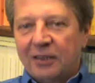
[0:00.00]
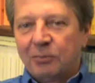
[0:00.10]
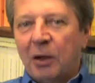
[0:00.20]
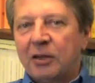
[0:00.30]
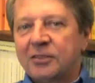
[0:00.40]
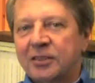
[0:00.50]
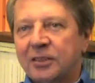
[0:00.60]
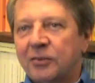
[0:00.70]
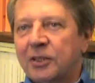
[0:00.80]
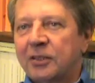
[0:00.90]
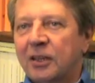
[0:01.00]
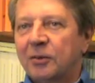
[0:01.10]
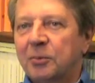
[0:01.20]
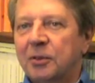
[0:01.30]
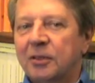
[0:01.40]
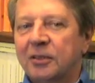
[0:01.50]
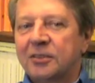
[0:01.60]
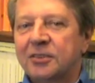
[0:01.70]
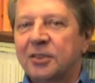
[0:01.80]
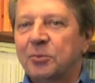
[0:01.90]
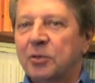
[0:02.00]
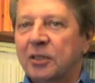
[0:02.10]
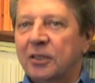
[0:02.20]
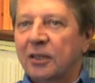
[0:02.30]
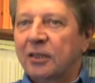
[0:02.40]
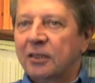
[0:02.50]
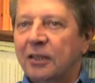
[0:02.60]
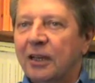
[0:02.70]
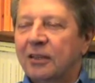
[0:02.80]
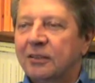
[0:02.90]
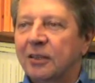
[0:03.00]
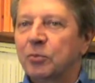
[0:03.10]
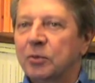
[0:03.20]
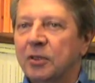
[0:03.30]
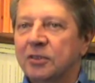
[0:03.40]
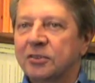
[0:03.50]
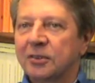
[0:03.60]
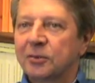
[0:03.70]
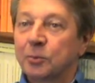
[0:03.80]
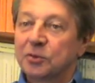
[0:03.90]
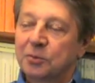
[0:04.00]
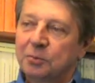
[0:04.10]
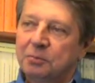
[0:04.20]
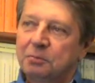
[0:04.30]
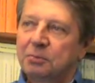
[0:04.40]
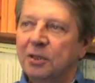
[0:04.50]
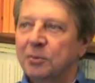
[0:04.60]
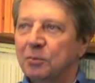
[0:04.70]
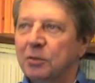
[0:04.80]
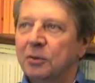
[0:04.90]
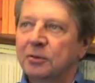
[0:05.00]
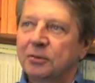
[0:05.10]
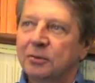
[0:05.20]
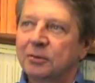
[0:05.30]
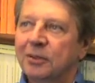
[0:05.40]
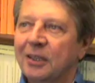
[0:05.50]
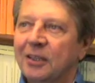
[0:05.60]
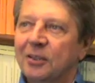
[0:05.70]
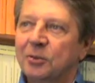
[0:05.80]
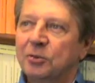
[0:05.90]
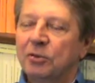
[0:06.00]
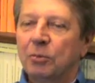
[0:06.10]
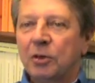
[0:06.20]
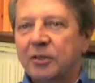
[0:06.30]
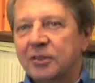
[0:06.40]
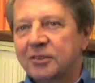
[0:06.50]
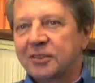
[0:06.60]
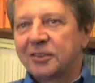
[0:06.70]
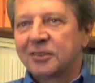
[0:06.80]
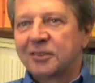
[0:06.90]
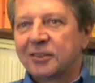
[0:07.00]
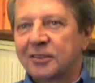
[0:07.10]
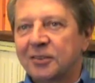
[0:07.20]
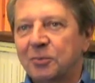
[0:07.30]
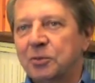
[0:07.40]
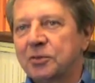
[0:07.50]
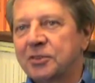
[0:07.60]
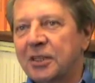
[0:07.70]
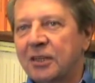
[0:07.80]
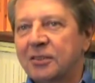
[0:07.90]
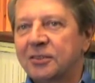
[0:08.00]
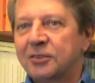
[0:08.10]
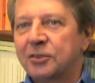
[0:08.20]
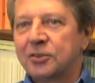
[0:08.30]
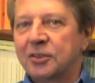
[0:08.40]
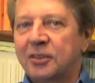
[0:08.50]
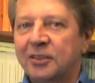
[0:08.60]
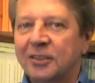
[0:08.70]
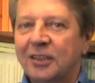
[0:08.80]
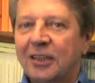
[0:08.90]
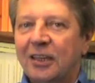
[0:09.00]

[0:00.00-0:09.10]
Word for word: uh, Paris, and at that time, CMU had a really great reputation. It was probably both to, due to robotics and computer science and engineering.